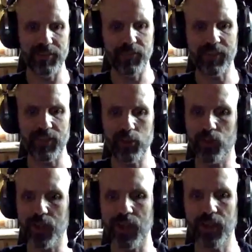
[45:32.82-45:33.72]
think that you
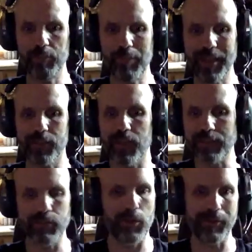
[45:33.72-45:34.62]
can make
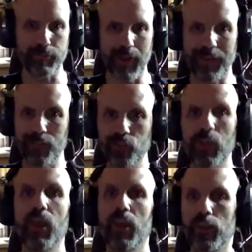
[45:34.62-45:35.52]
lifelong
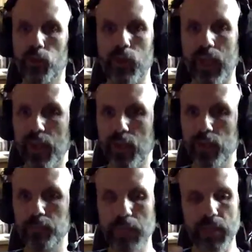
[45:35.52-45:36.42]
friends. You
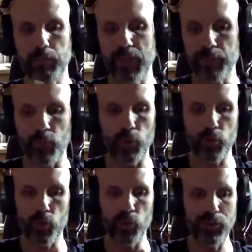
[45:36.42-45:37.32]
could meet people
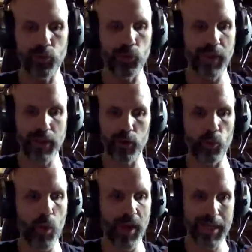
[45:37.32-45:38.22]
who you later
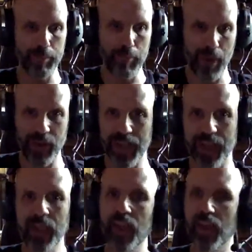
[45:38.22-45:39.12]
wind up
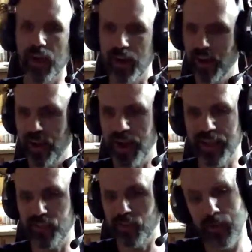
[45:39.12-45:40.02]
marrying.
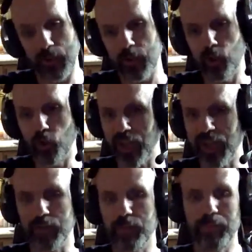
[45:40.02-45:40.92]
You
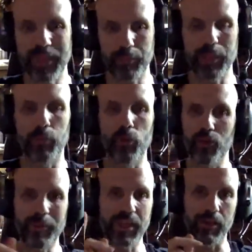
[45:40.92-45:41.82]
can meet people
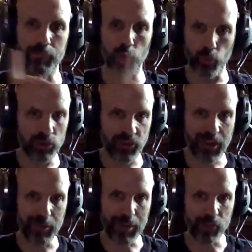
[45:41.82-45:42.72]
who become your worst
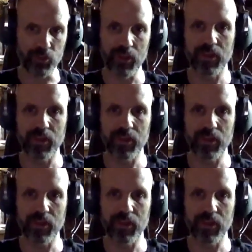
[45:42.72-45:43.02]
enemies.